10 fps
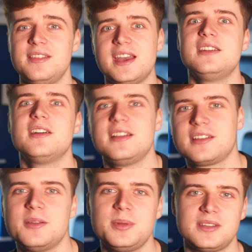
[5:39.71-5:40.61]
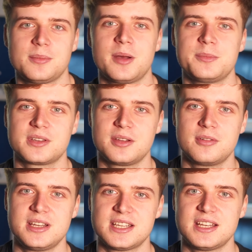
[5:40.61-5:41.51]
They know there's going to be some upside
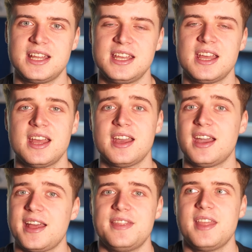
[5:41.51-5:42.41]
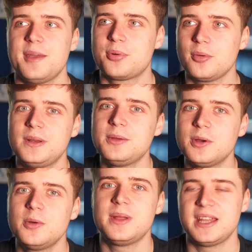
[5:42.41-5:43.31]
recently, and there probably
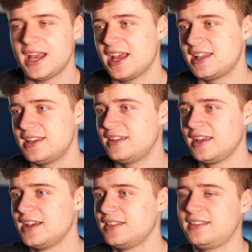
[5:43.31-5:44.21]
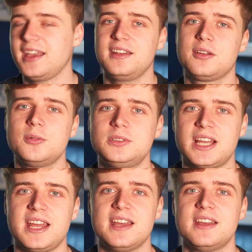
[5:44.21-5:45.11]
will be, and the technicals
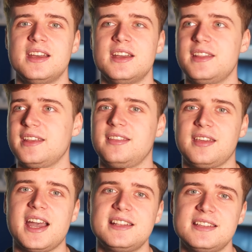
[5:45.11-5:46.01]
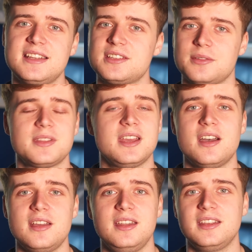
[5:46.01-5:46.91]
say it. There's the catalysts of the
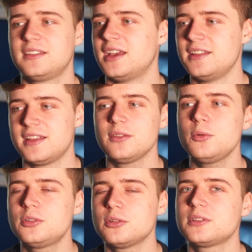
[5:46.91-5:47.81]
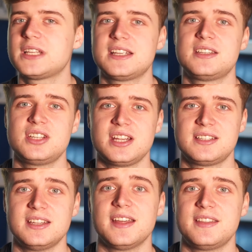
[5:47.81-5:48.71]
earnings. There's all sorts that are
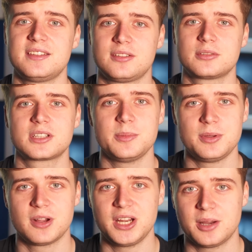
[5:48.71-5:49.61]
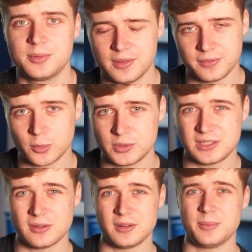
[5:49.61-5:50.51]
suggesting that this stock's going to be running up to the
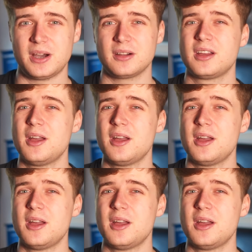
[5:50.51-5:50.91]
$40 mark.